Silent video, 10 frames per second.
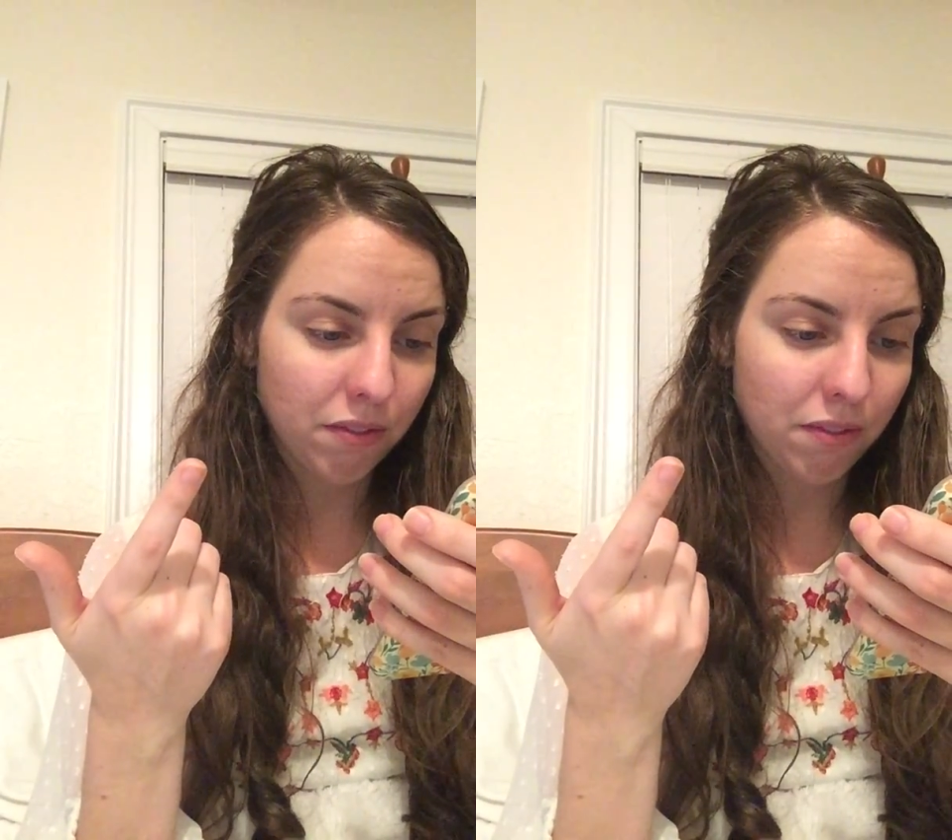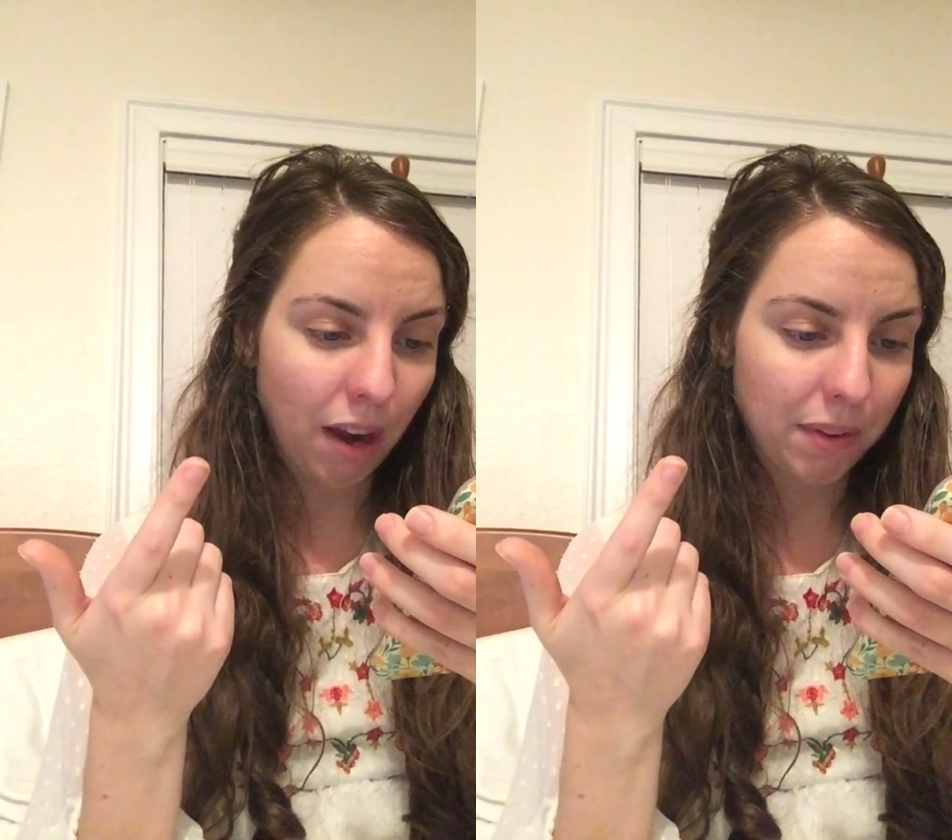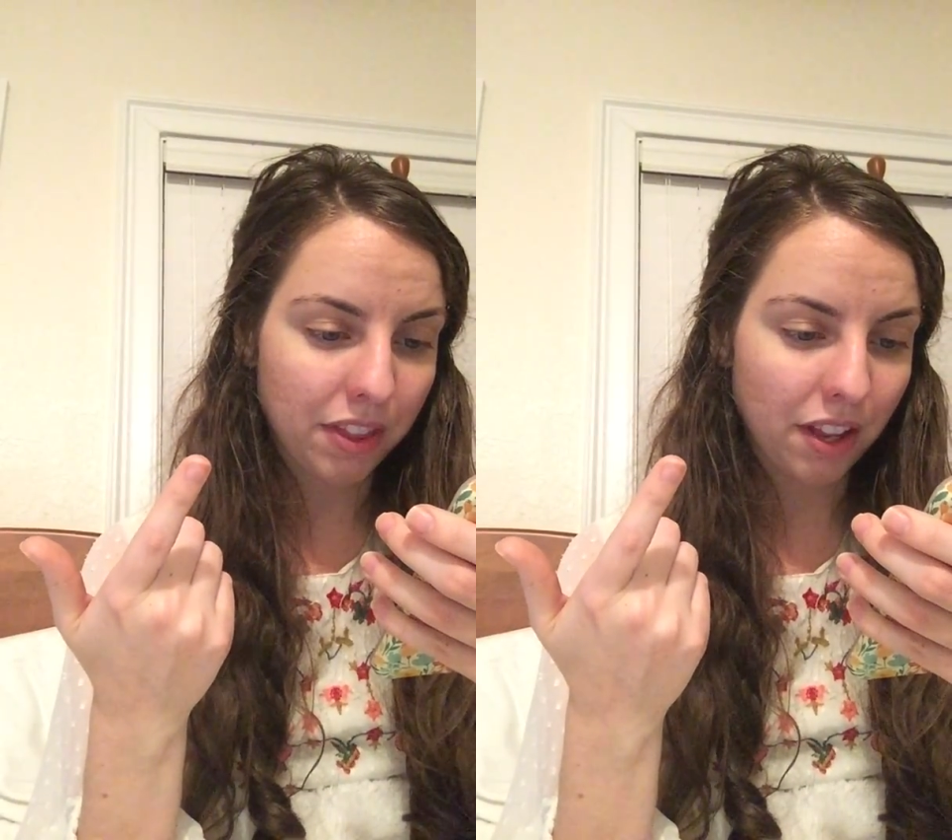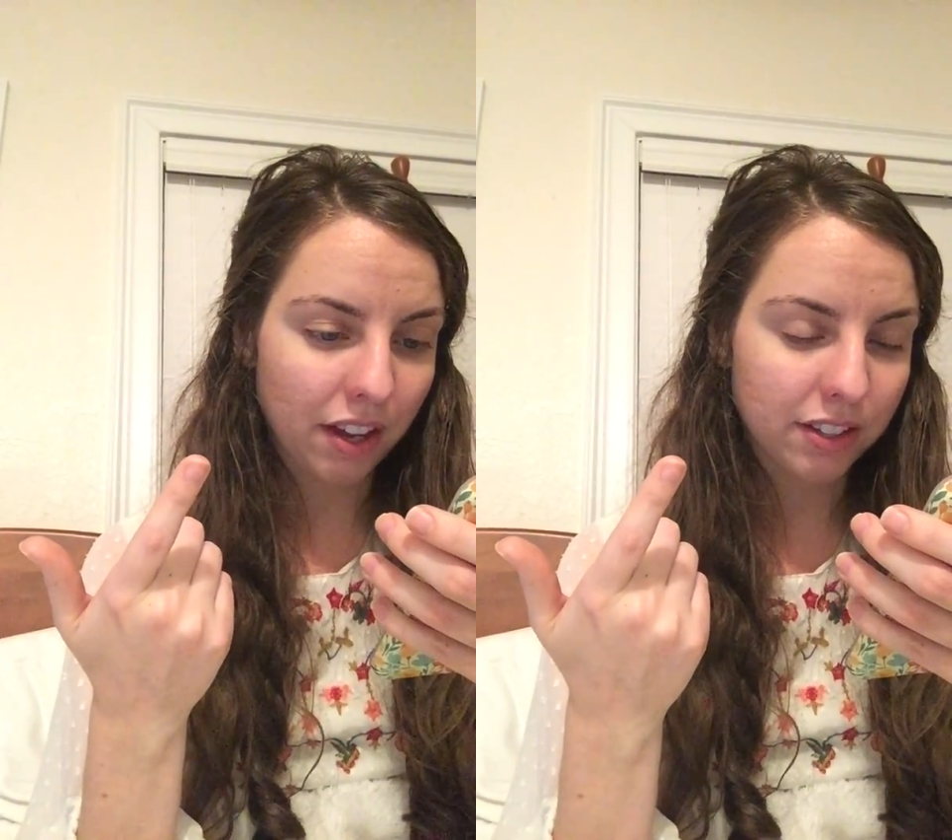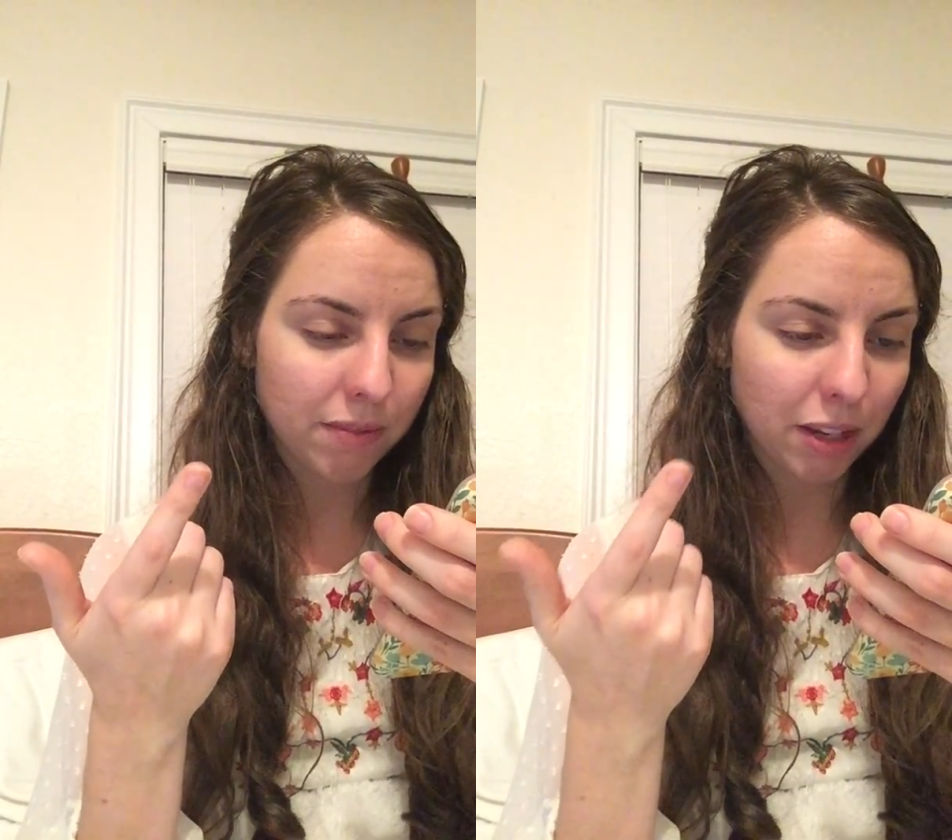rabbit
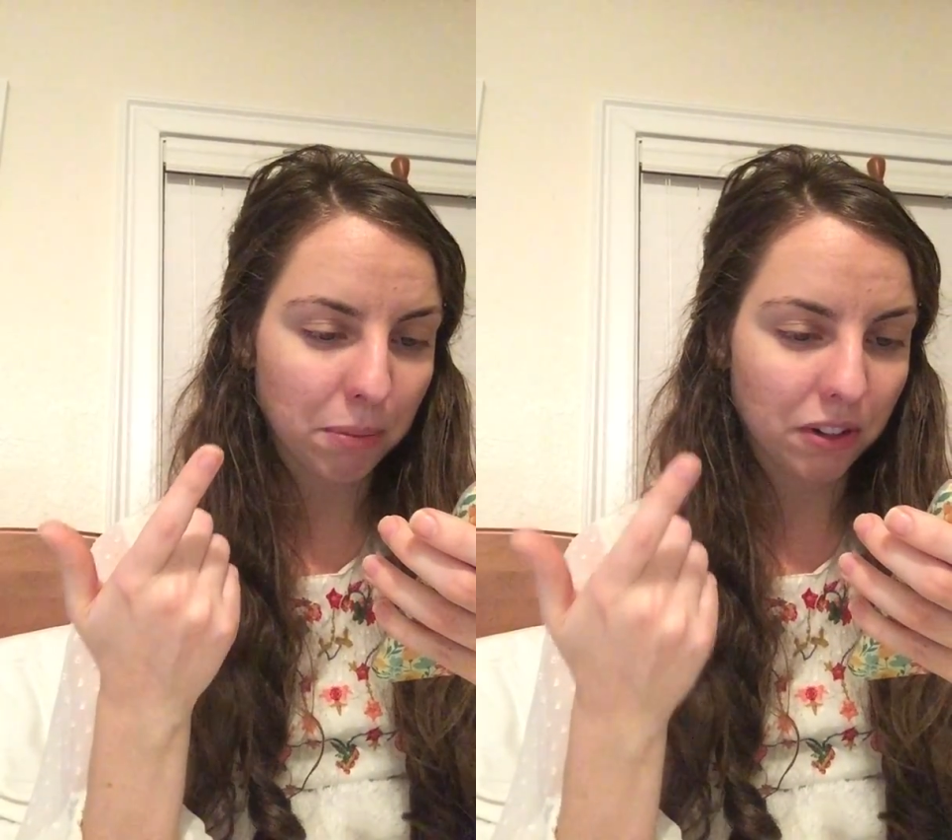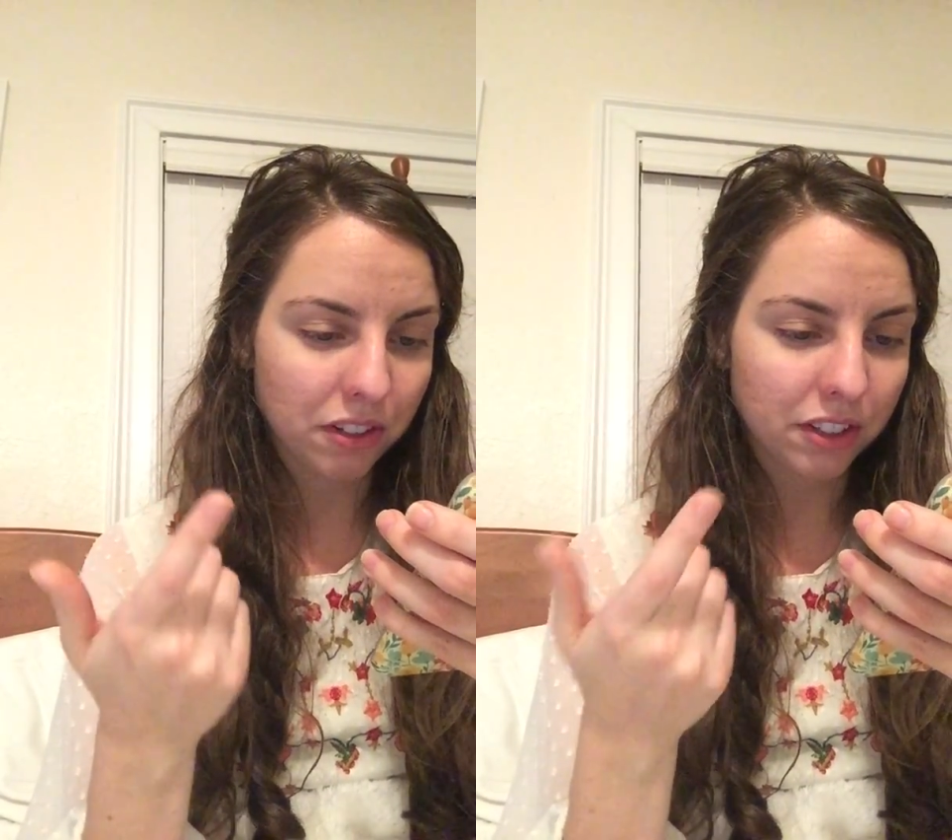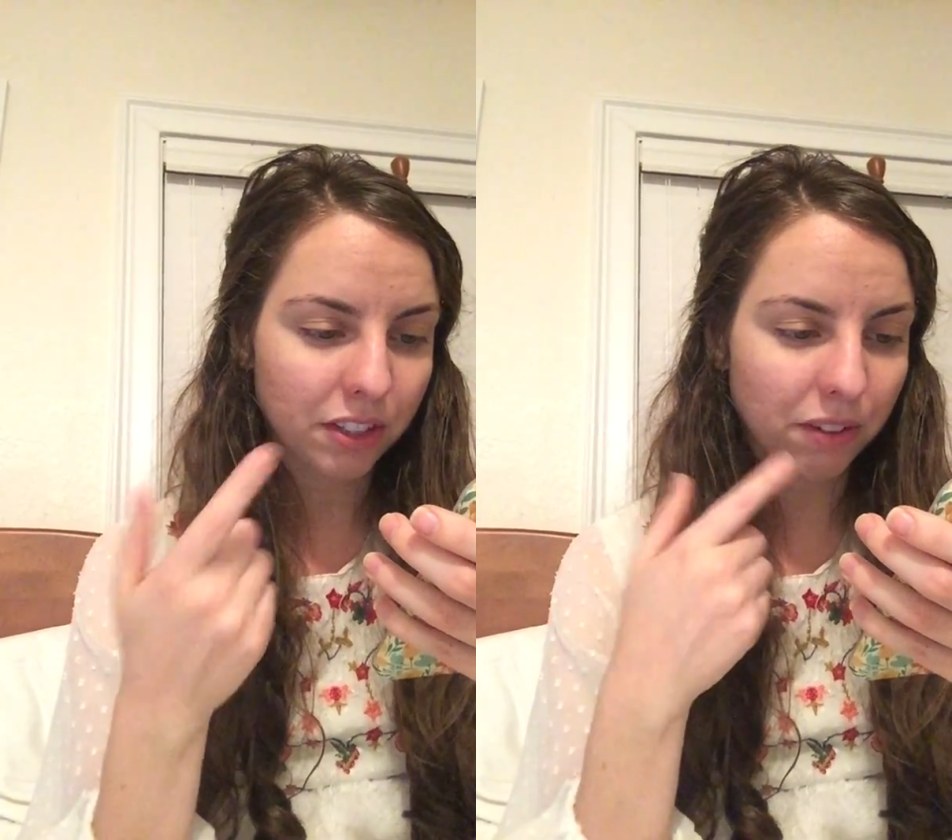thought to make a person.